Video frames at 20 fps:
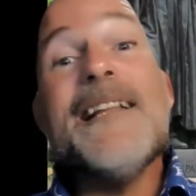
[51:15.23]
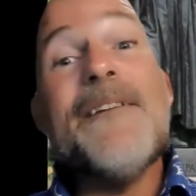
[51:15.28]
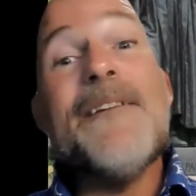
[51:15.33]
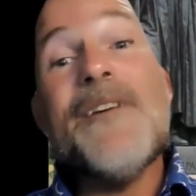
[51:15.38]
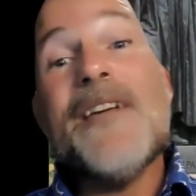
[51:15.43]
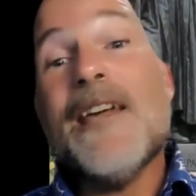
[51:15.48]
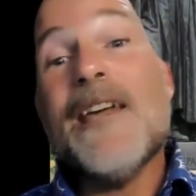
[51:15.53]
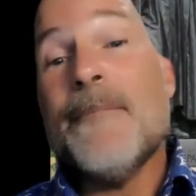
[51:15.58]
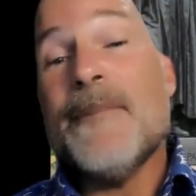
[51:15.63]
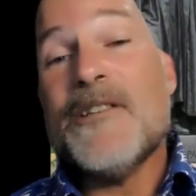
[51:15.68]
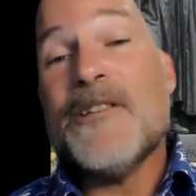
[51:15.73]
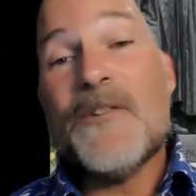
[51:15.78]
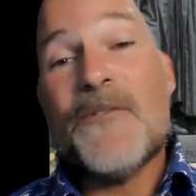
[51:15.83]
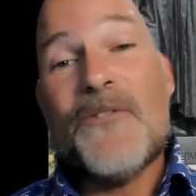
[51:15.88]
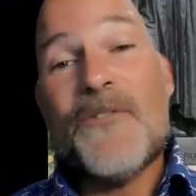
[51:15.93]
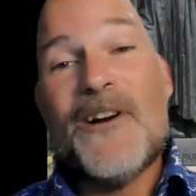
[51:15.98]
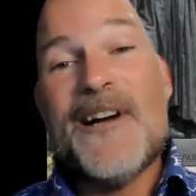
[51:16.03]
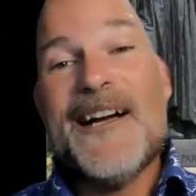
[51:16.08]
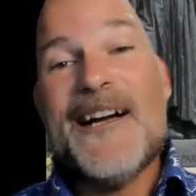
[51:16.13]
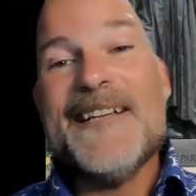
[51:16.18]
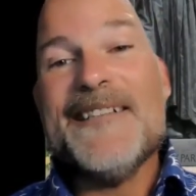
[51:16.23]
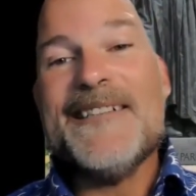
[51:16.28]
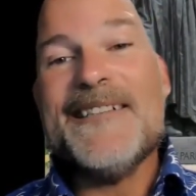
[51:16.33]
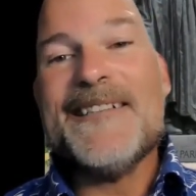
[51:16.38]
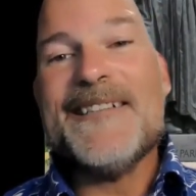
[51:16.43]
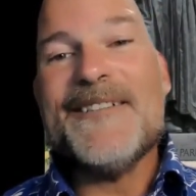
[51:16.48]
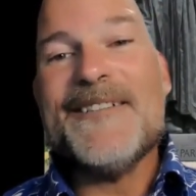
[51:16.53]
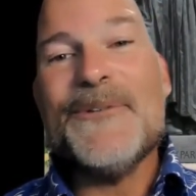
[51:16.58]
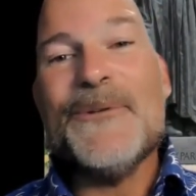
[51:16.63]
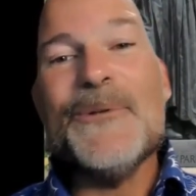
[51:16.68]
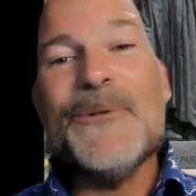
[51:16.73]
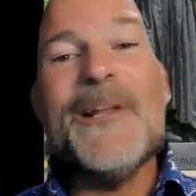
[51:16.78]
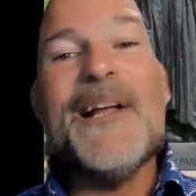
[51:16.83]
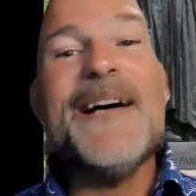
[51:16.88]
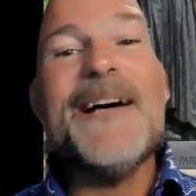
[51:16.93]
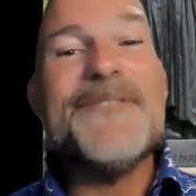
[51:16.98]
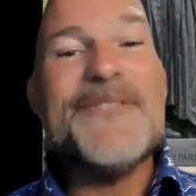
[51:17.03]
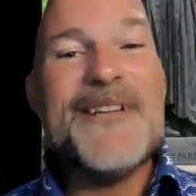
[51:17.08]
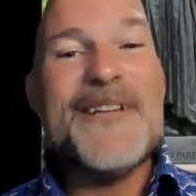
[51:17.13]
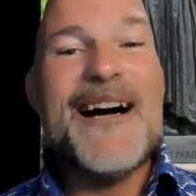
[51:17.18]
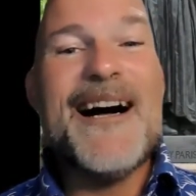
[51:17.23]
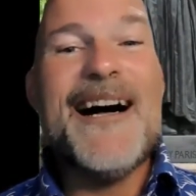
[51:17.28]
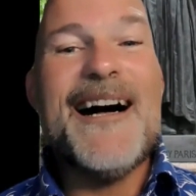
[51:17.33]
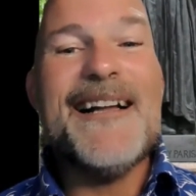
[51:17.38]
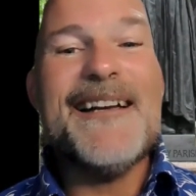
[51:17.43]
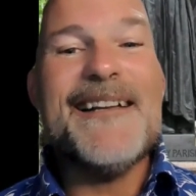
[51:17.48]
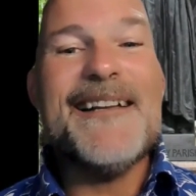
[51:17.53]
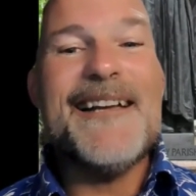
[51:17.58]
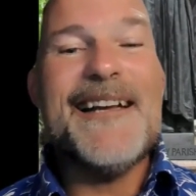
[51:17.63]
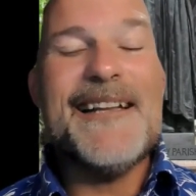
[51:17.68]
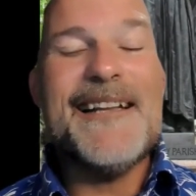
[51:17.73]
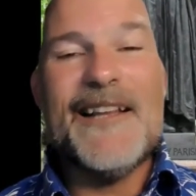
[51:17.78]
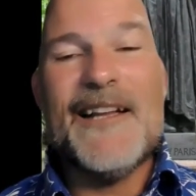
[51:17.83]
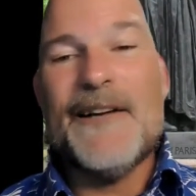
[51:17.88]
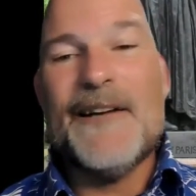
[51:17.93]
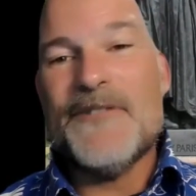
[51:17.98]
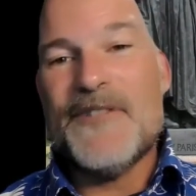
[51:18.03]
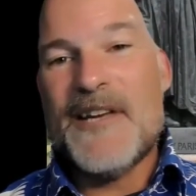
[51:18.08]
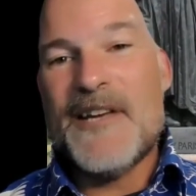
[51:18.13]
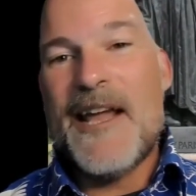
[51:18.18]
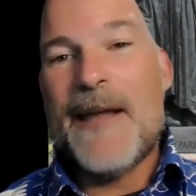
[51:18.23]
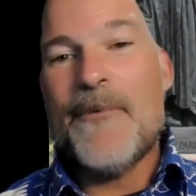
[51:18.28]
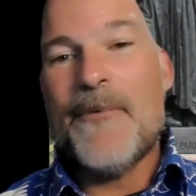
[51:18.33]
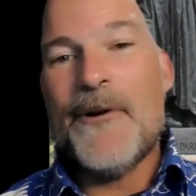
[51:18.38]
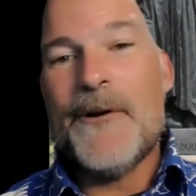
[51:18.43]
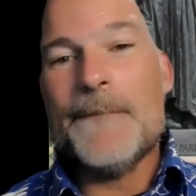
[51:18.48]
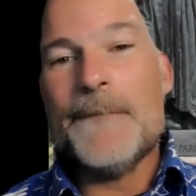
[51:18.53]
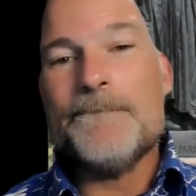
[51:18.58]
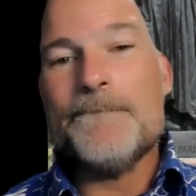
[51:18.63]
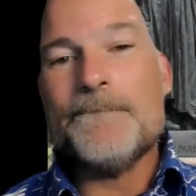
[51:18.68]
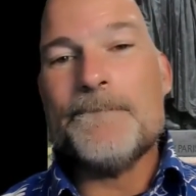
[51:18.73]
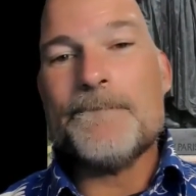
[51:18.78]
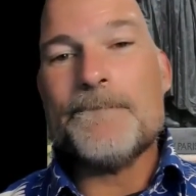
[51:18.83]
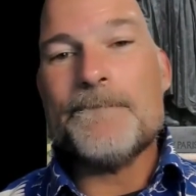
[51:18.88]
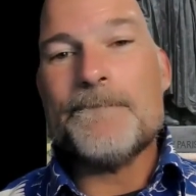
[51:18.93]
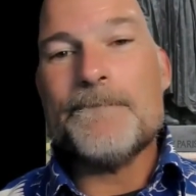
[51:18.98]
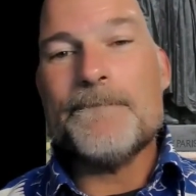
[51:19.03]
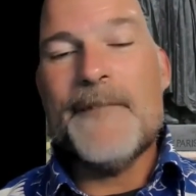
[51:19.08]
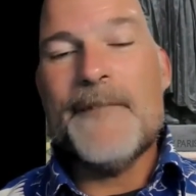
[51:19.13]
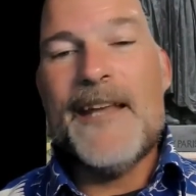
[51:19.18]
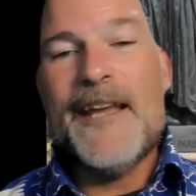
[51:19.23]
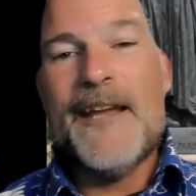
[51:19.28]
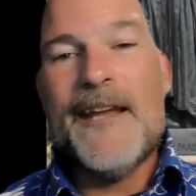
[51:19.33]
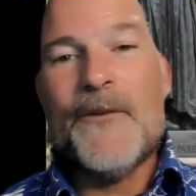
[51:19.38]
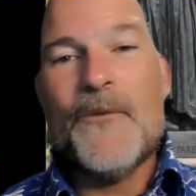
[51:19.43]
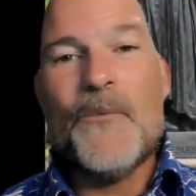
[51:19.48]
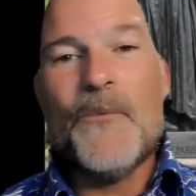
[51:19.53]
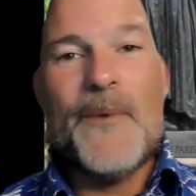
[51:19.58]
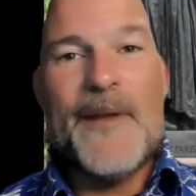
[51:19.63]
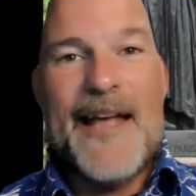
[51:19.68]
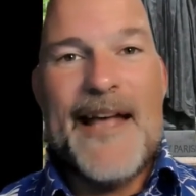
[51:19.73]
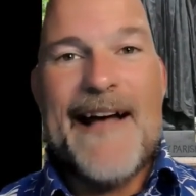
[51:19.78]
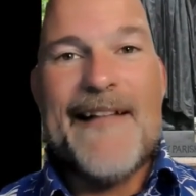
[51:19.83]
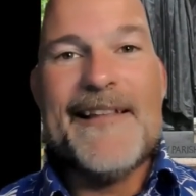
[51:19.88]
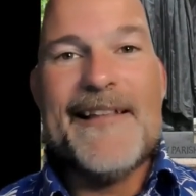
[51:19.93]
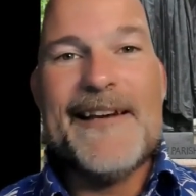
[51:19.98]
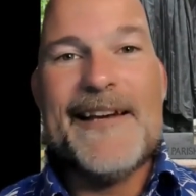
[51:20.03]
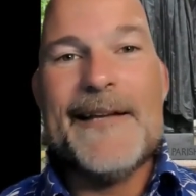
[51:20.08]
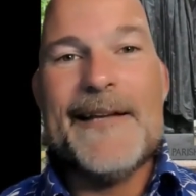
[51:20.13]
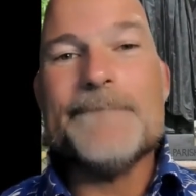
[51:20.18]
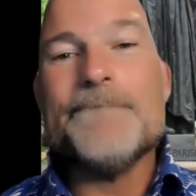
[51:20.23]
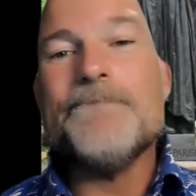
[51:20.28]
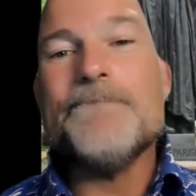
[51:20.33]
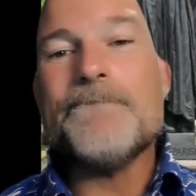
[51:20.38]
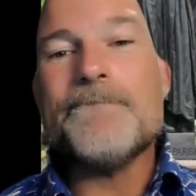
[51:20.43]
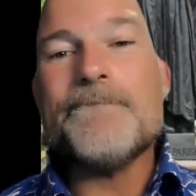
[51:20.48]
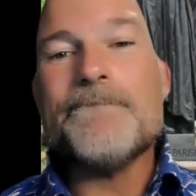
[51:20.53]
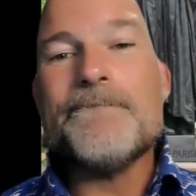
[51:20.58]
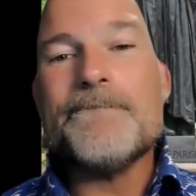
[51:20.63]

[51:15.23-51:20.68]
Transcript: a living image of Christ who loves God and loves neighbor in reality.